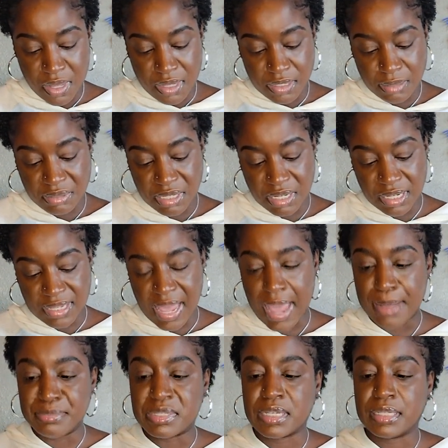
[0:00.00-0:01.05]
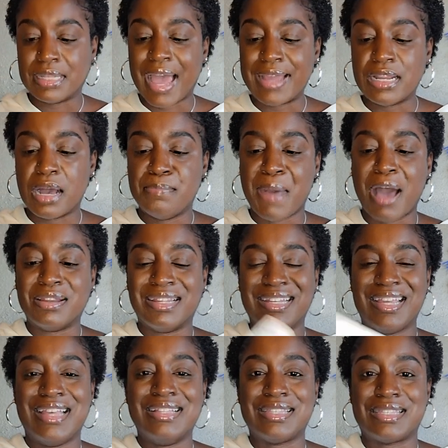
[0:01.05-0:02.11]
Something could have came to light about
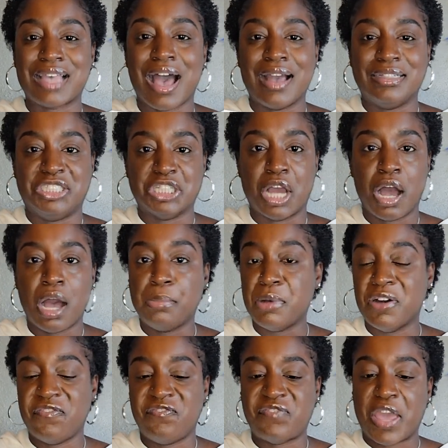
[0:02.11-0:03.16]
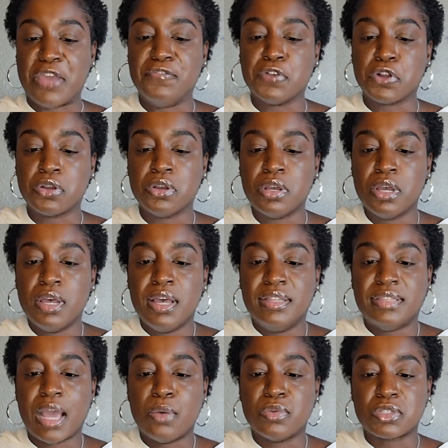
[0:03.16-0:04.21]
an inside job, a favor
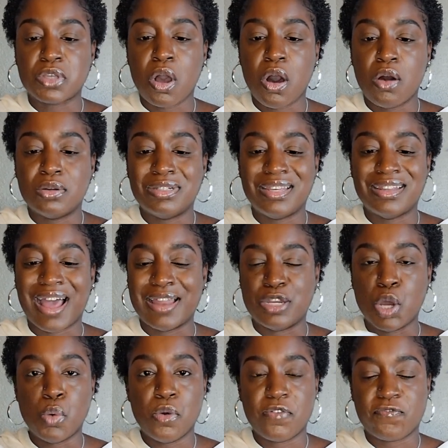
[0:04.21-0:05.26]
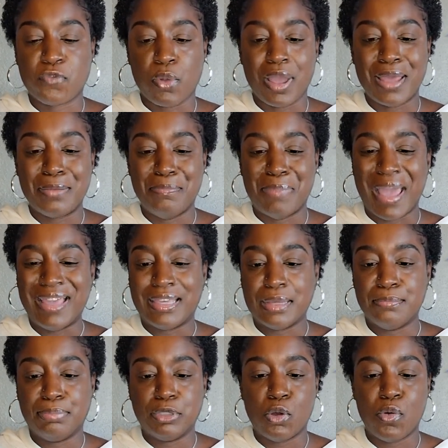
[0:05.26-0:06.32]
that was called in. I know a friend, bank
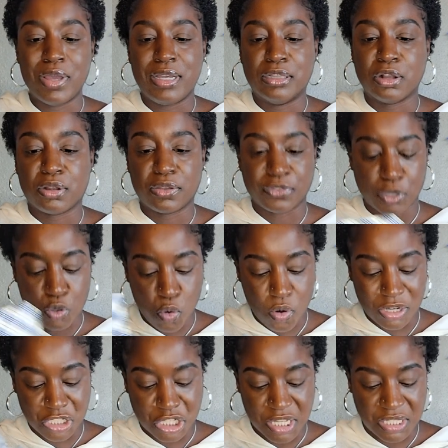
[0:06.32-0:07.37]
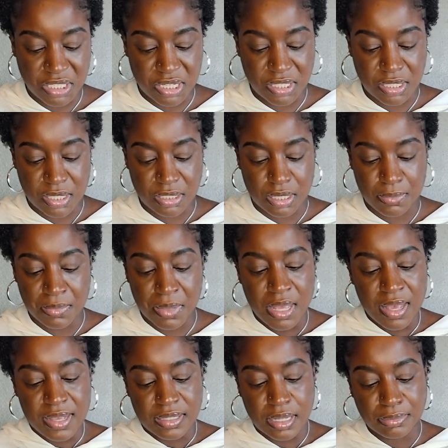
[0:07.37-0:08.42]
employee, clerk of the court, justice system,
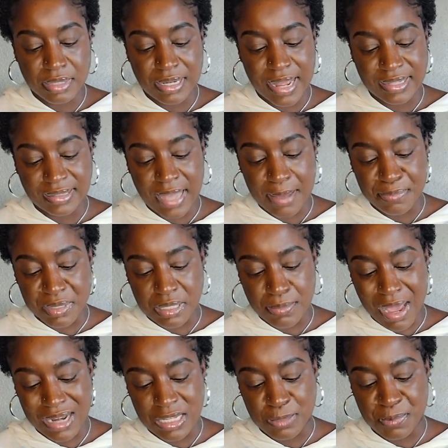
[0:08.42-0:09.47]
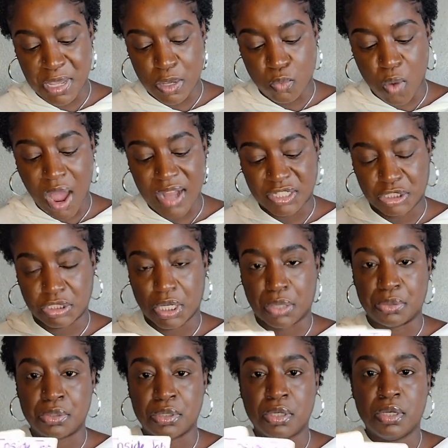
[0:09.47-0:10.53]
something like that. But somebody's being watched,
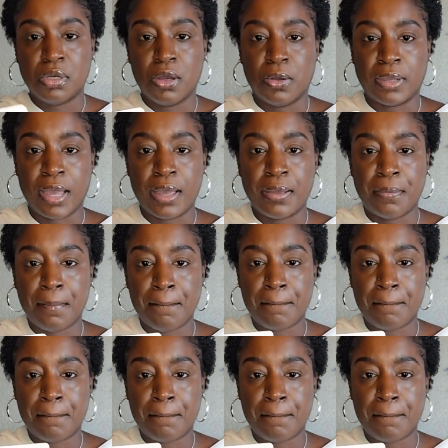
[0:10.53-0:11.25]
though, okay?